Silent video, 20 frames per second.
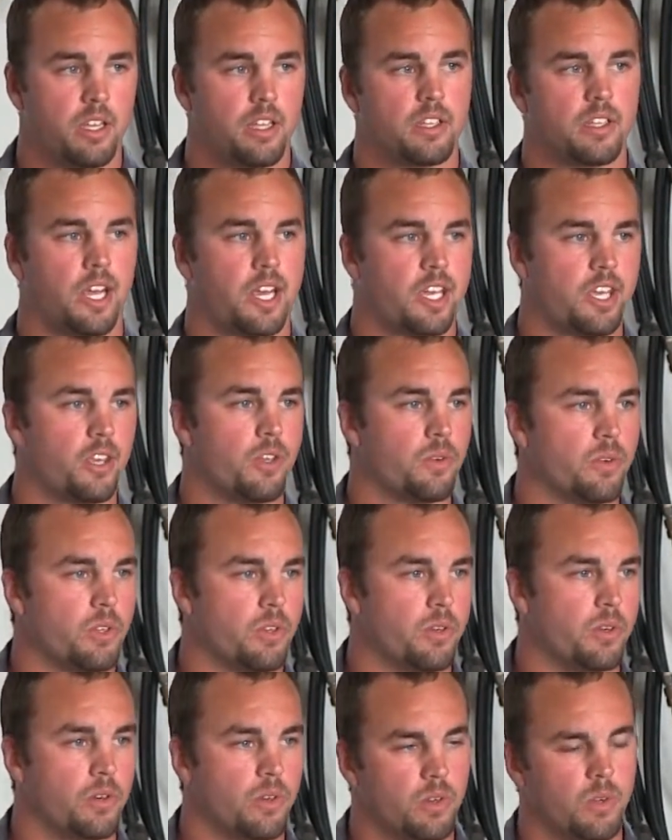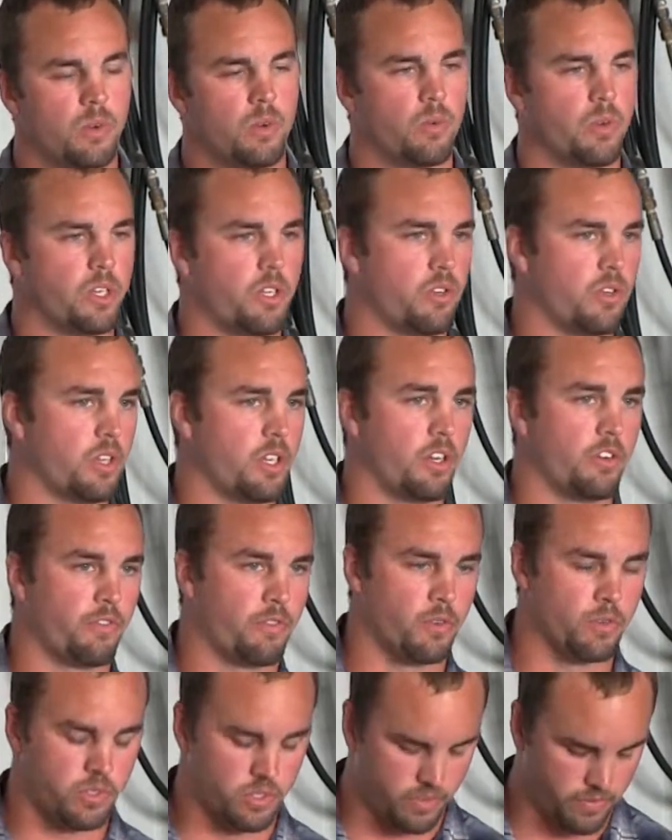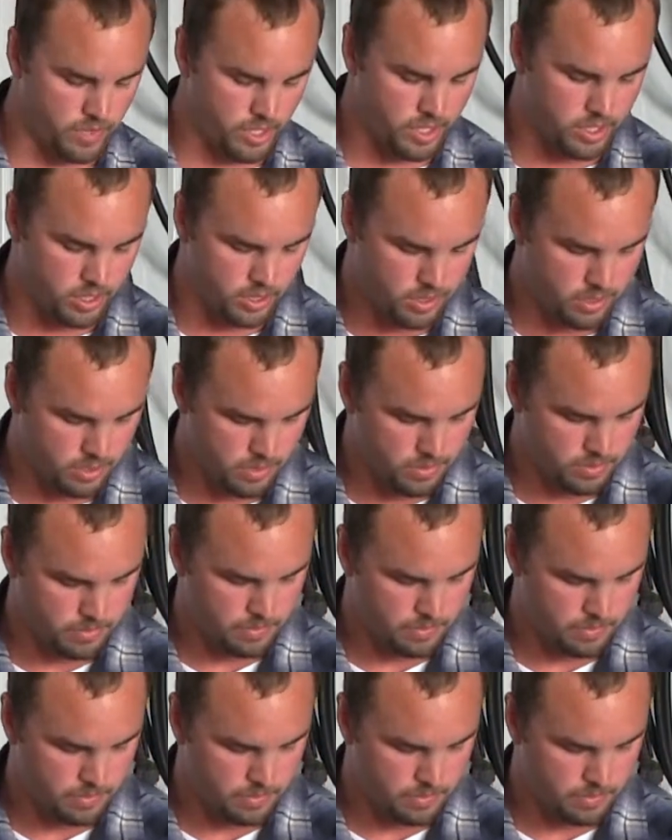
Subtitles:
like you do when you eat your fruits and veggies.